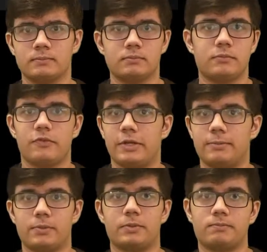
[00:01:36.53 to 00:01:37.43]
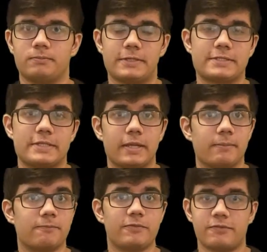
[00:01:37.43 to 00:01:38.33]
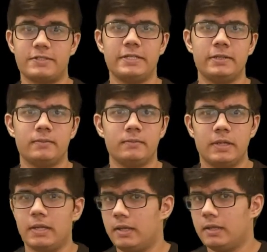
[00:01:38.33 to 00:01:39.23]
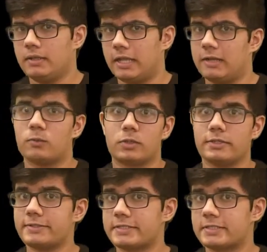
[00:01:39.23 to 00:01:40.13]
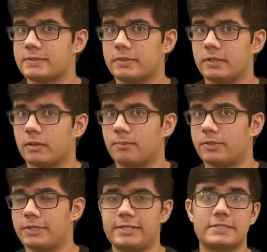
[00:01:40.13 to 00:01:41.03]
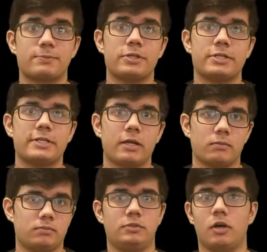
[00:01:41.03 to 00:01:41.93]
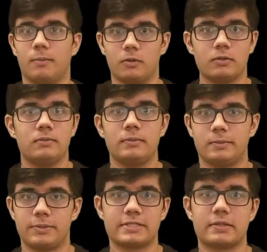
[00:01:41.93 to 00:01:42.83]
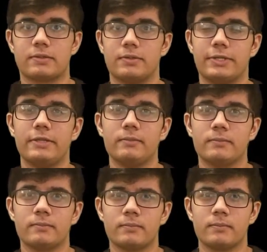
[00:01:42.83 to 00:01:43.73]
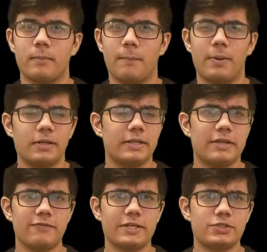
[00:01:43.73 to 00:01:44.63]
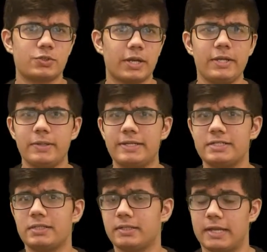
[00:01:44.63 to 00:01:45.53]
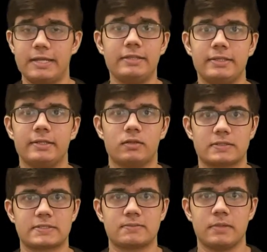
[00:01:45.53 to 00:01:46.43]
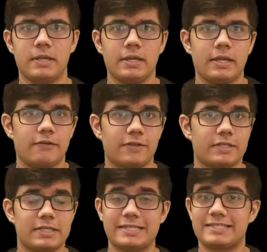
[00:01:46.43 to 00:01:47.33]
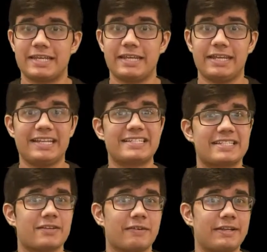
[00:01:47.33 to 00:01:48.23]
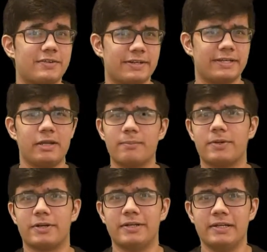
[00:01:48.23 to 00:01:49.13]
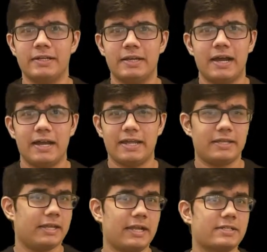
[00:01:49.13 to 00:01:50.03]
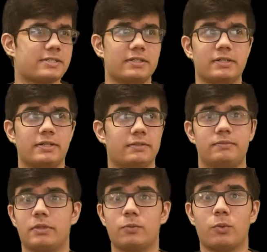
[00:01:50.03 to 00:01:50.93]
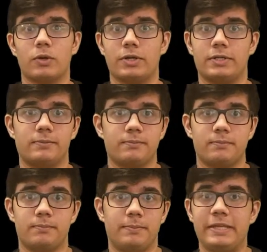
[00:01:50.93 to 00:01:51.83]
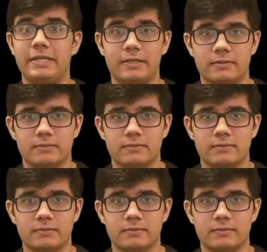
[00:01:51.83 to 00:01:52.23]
If I input, let's say, 15, that works. The number is printed out, doubled, it prints out 30. But if I try to enter anything else, let's say instead of entering a number, I enter the word B,